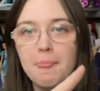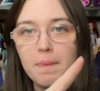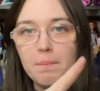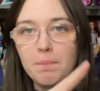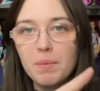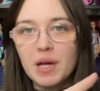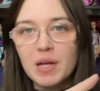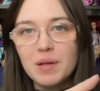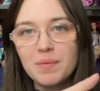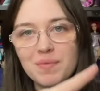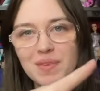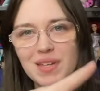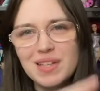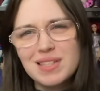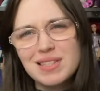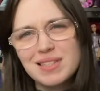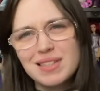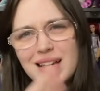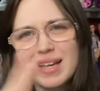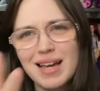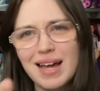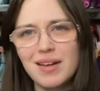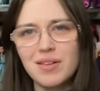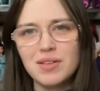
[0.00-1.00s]
but it's,
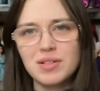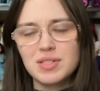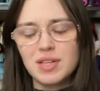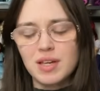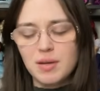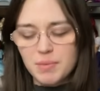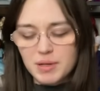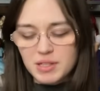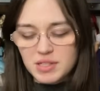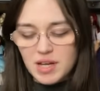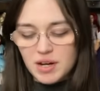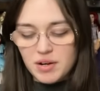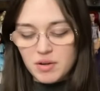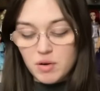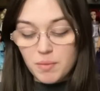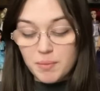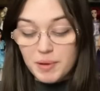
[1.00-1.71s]
it kind of looks like a big tentacle.